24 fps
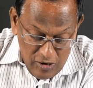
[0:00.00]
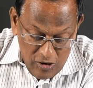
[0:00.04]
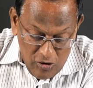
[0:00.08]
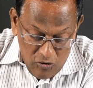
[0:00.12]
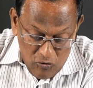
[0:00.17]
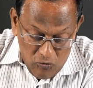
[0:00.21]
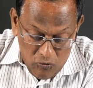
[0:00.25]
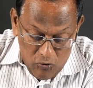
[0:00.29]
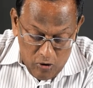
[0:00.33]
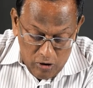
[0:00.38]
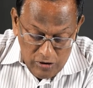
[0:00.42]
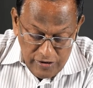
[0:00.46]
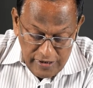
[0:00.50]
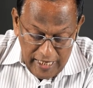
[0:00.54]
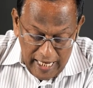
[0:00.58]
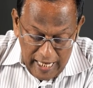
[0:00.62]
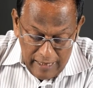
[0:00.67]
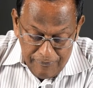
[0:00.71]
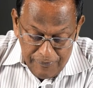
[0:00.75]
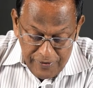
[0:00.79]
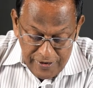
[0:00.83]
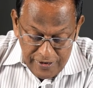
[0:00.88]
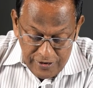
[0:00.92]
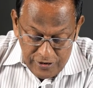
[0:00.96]
What
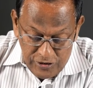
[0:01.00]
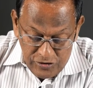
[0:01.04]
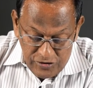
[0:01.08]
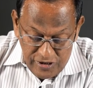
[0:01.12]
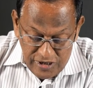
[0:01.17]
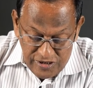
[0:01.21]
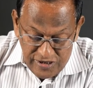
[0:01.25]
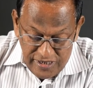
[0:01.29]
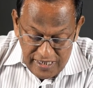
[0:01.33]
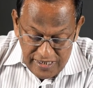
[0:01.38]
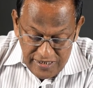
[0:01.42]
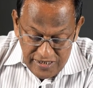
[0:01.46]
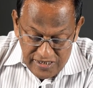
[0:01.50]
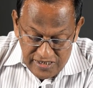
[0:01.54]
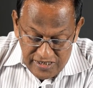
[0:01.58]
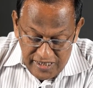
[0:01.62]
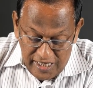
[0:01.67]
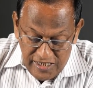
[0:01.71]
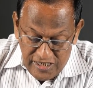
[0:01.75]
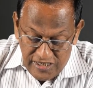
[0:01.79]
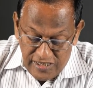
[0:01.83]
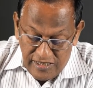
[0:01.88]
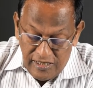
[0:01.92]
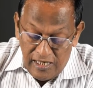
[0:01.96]
happened to the
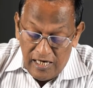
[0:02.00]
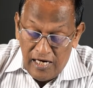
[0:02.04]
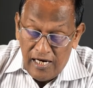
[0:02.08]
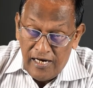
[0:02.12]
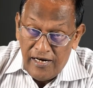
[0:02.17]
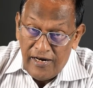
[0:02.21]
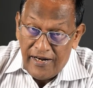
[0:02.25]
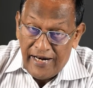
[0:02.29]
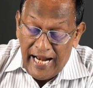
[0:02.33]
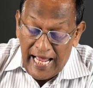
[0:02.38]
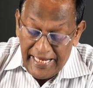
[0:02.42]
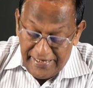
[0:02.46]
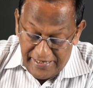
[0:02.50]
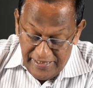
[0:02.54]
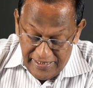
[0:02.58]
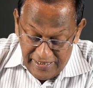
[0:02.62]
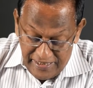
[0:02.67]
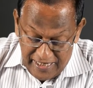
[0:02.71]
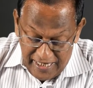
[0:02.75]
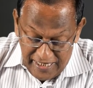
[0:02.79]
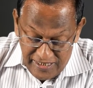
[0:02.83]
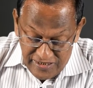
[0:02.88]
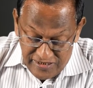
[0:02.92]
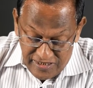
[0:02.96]
sensational ragging
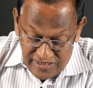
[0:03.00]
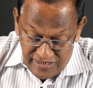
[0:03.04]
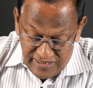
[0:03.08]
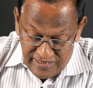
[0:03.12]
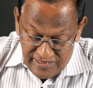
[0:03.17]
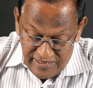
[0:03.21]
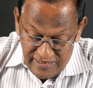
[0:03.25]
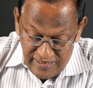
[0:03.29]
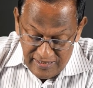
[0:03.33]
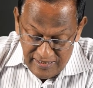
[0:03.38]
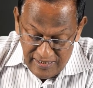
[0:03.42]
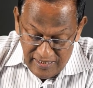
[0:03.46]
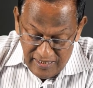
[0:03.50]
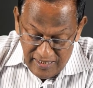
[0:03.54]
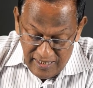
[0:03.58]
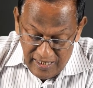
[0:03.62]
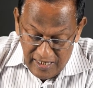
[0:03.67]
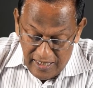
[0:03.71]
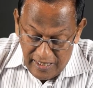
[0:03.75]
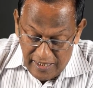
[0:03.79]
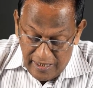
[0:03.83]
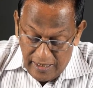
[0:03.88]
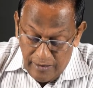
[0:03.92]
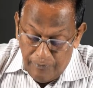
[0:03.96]
cases
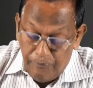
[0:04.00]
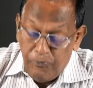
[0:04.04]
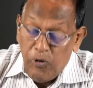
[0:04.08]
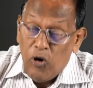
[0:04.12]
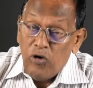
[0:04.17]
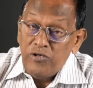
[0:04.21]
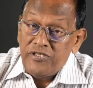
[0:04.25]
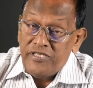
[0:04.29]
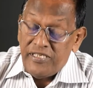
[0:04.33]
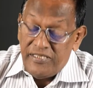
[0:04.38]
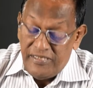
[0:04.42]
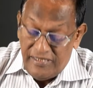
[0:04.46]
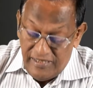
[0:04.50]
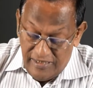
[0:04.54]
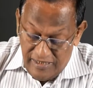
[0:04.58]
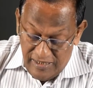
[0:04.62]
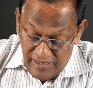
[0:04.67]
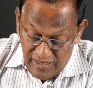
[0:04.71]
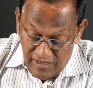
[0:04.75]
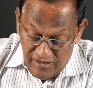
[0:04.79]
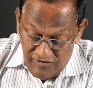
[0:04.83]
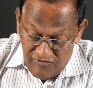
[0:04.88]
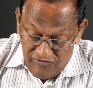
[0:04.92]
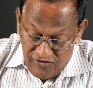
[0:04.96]
reported
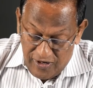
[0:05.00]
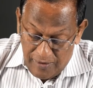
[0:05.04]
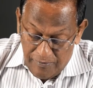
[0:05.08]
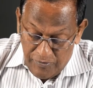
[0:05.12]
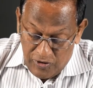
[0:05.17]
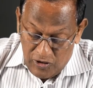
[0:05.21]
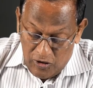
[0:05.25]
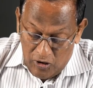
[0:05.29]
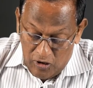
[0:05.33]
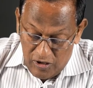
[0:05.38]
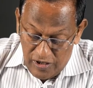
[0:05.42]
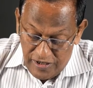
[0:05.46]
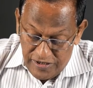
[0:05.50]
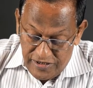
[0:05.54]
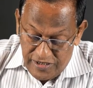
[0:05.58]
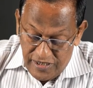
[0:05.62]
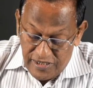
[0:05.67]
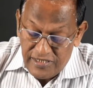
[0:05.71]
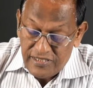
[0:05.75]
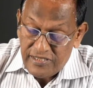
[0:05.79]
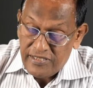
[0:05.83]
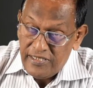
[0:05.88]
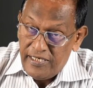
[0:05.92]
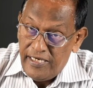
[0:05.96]
from
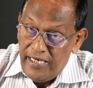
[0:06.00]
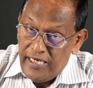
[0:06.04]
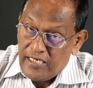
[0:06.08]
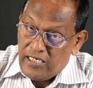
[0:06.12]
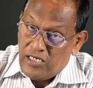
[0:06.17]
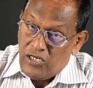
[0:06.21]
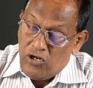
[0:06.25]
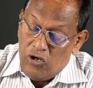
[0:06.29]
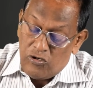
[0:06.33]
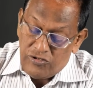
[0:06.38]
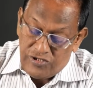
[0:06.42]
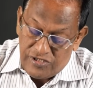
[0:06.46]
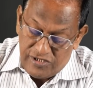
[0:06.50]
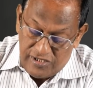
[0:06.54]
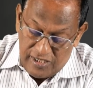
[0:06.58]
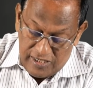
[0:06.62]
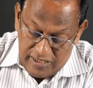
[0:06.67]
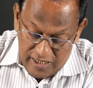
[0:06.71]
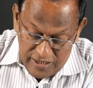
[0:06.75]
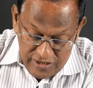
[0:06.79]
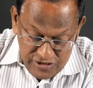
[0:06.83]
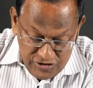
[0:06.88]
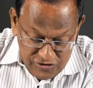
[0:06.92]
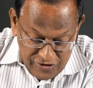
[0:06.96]
colleges across the
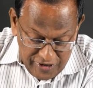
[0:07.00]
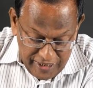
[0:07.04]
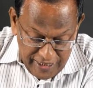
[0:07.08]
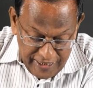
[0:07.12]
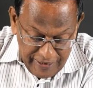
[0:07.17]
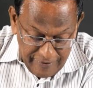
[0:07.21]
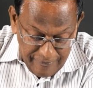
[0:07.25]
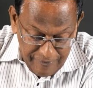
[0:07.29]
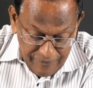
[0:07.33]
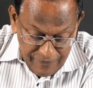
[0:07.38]
country?